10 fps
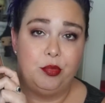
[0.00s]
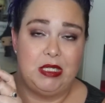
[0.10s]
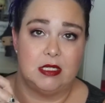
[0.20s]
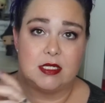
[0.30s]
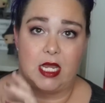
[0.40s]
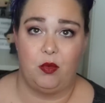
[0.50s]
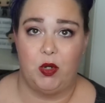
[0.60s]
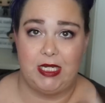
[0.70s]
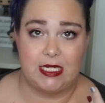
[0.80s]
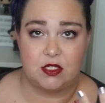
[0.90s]
because I
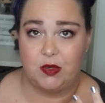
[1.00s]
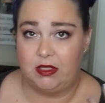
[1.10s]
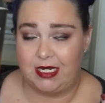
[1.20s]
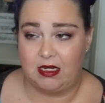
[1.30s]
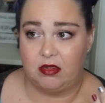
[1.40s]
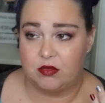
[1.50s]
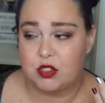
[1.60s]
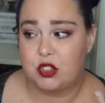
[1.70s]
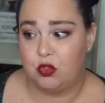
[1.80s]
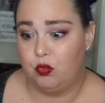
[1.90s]
want to get to it like
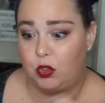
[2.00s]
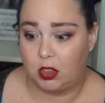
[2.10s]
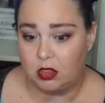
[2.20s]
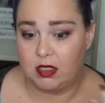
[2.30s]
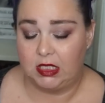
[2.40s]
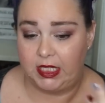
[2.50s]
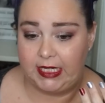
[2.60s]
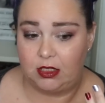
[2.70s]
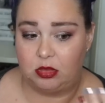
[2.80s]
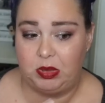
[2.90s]
sooner than
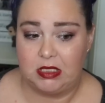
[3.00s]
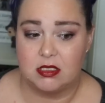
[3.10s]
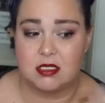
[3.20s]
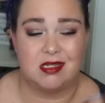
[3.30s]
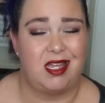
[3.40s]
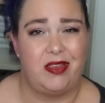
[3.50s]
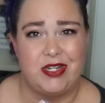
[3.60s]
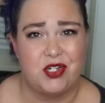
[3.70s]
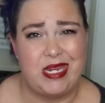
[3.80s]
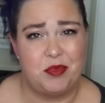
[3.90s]
later because I
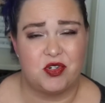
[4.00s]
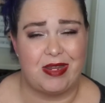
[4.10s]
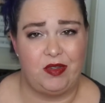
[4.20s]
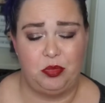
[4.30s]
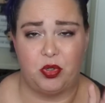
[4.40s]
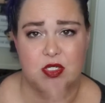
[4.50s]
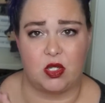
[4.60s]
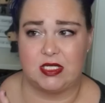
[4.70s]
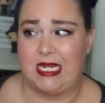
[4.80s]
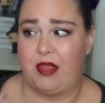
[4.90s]
like to keep the traveling books
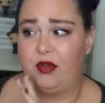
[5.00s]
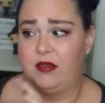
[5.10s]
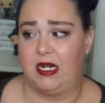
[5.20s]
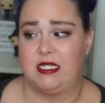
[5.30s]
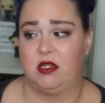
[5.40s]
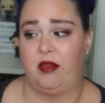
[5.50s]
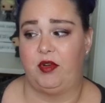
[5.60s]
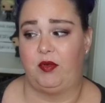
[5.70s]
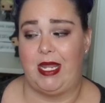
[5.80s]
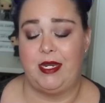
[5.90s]
all together that I still
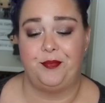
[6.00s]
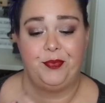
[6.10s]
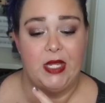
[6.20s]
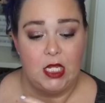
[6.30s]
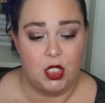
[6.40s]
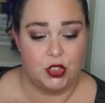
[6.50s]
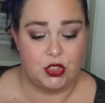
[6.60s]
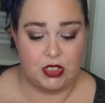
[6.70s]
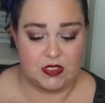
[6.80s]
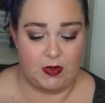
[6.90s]
haven't read.
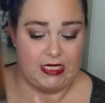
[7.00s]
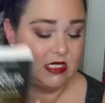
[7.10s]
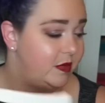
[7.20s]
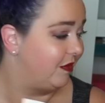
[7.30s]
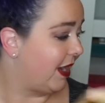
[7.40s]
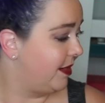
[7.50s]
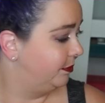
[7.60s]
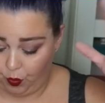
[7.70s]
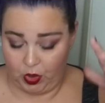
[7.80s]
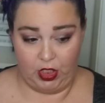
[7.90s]
So this one needs to be
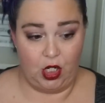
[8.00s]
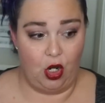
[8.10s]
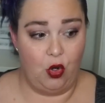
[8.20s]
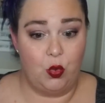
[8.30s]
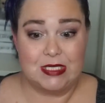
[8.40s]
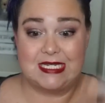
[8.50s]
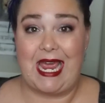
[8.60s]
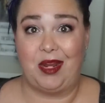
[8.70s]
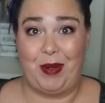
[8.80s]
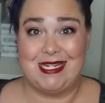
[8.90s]
read. We're gonna go
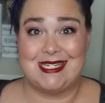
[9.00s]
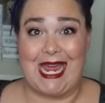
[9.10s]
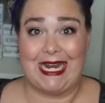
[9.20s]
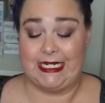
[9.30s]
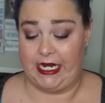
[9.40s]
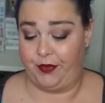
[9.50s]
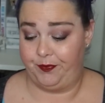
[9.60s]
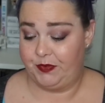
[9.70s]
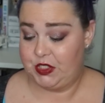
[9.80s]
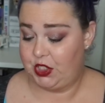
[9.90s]
stack by stack now.
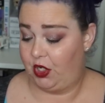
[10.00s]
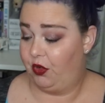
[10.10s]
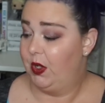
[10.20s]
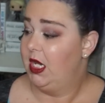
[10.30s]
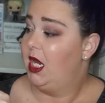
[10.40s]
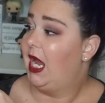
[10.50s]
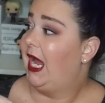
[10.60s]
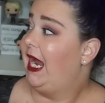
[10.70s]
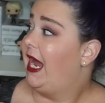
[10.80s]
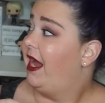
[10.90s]
So
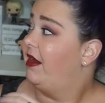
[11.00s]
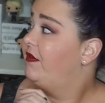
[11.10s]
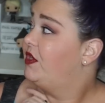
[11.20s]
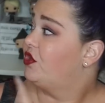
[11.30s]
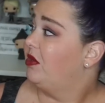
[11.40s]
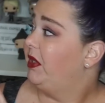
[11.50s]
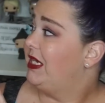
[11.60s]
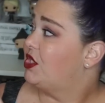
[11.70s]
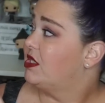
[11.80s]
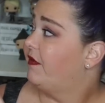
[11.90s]
I have The
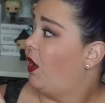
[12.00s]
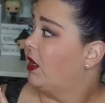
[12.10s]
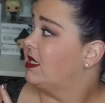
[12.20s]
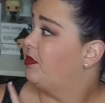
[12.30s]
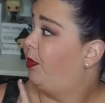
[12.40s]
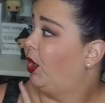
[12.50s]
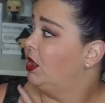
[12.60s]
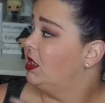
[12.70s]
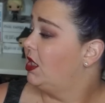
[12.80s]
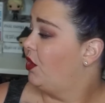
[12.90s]
Tribulations of August
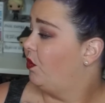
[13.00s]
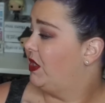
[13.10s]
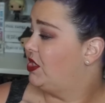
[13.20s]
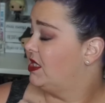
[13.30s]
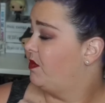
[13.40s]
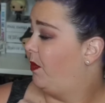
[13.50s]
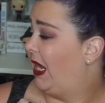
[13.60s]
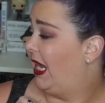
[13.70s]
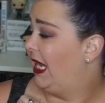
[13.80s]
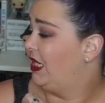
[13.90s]
Barton, which is
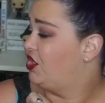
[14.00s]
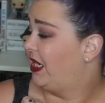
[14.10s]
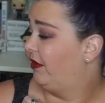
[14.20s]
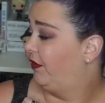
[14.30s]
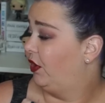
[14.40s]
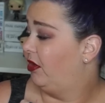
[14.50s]
by Jennifer